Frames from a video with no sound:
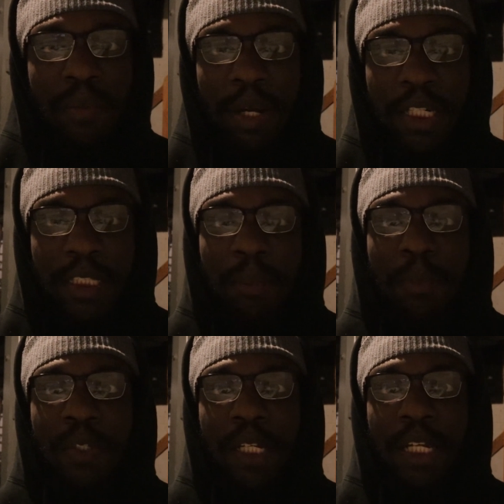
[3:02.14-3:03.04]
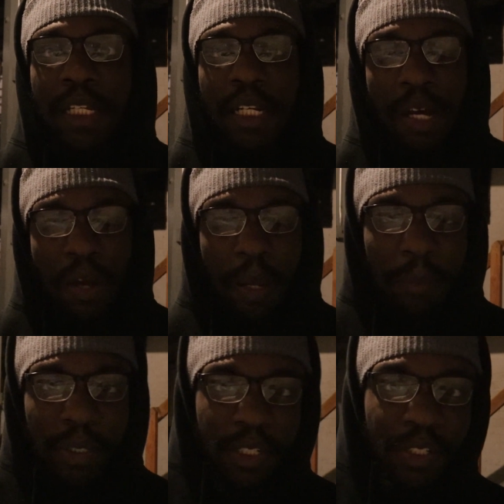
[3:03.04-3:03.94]
Watch them create, and now
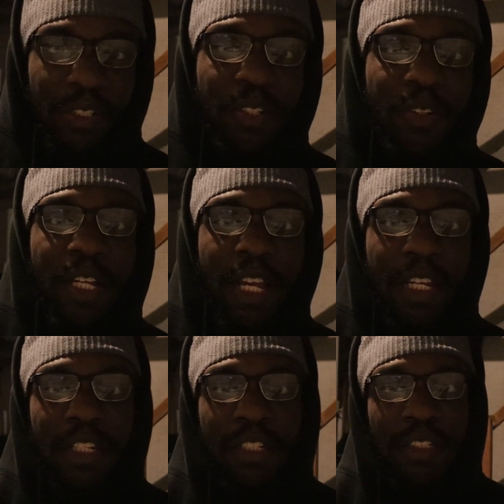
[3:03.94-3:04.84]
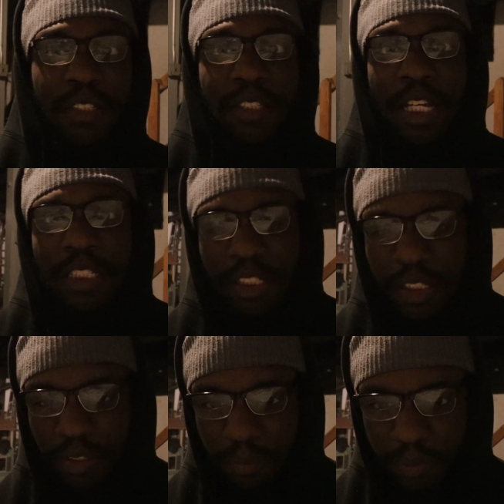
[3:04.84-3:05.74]
I'm here creating, thanks to
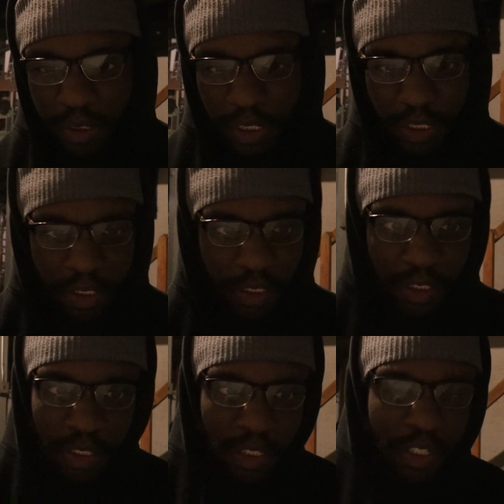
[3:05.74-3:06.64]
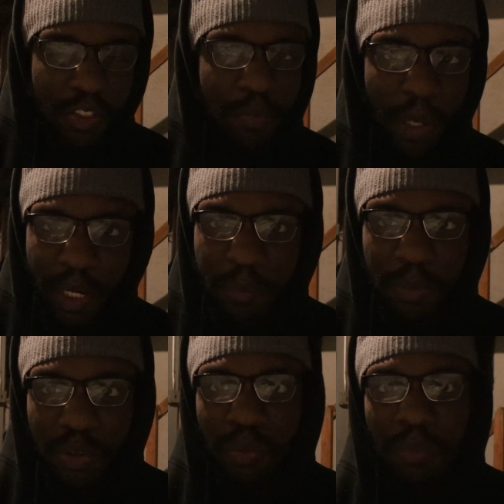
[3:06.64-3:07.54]
them, because they inspired me so